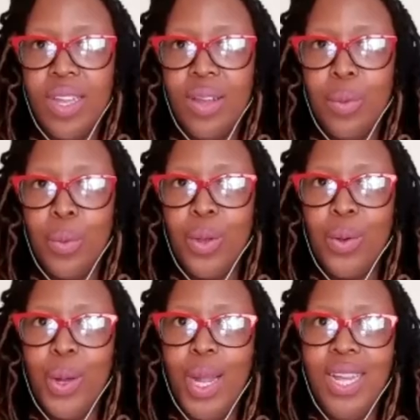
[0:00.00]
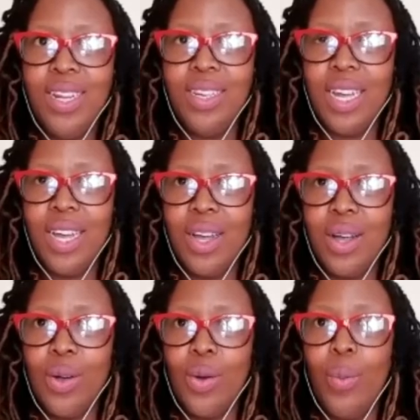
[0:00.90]
We call it
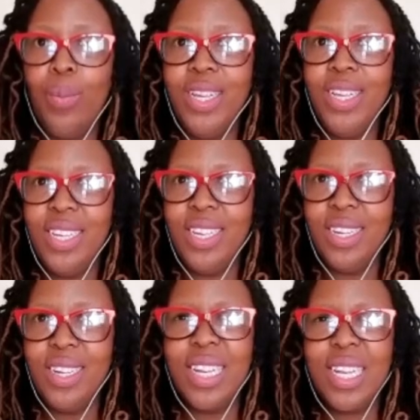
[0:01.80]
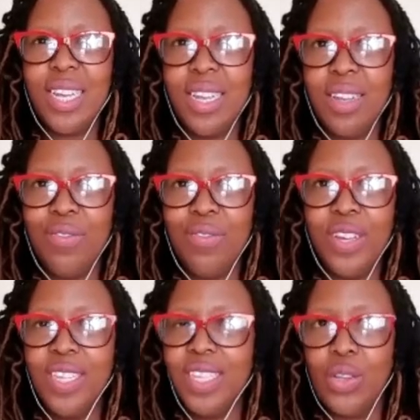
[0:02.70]
a complicated grief
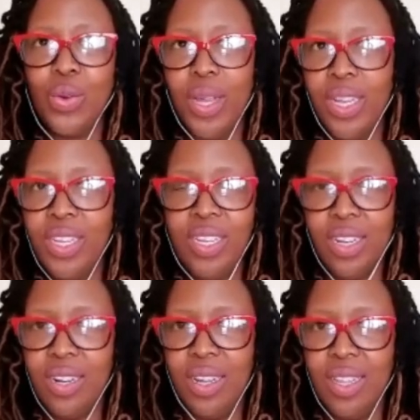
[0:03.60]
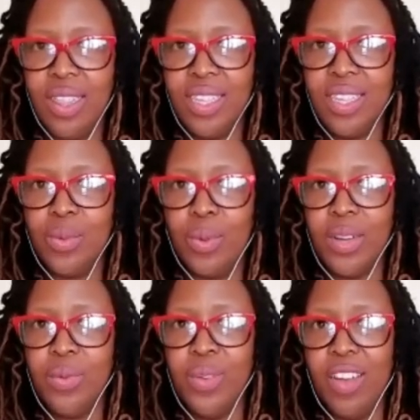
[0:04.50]
situation. This is
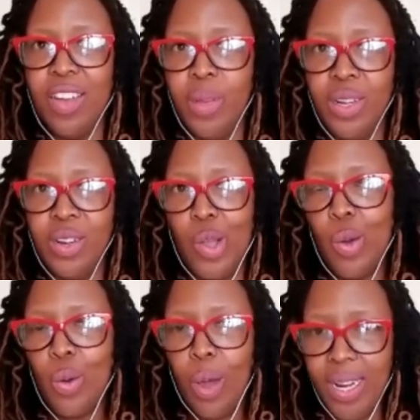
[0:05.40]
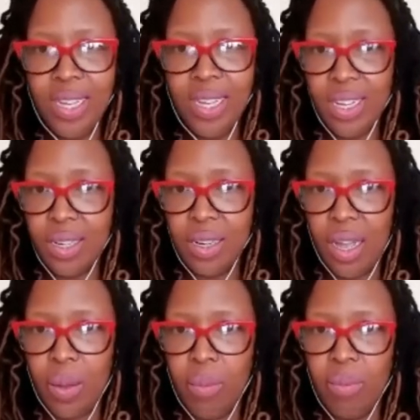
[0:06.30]
what we have been calling it
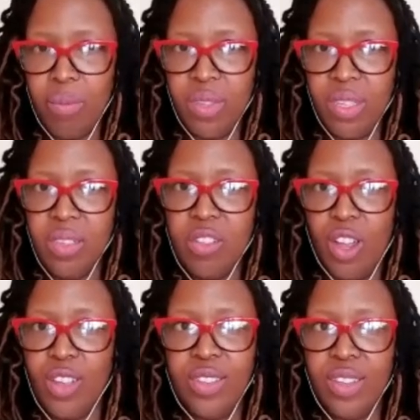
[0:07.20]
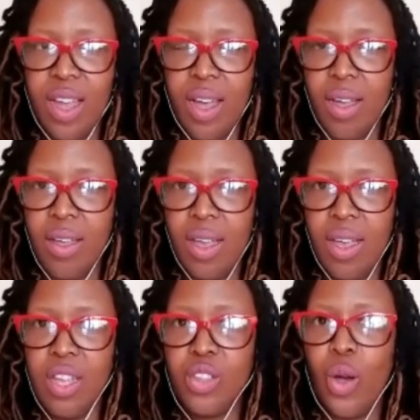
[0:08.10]
since last year.
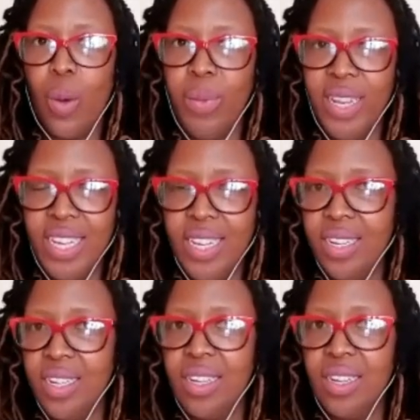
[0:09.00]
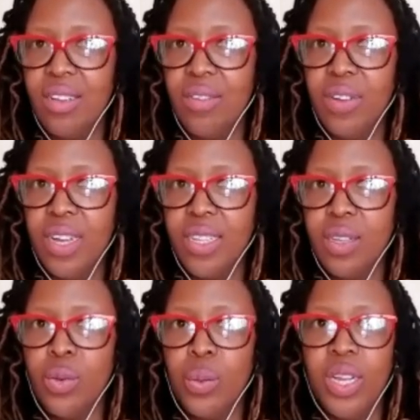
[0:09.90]
It's complicated grief
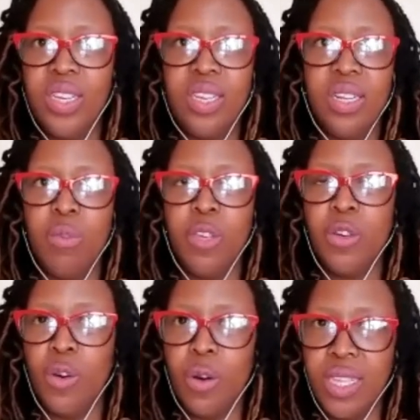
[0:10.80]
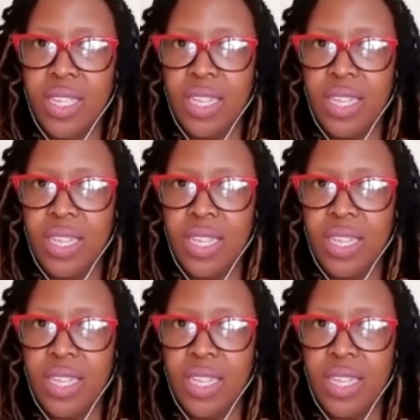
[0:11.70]
situation because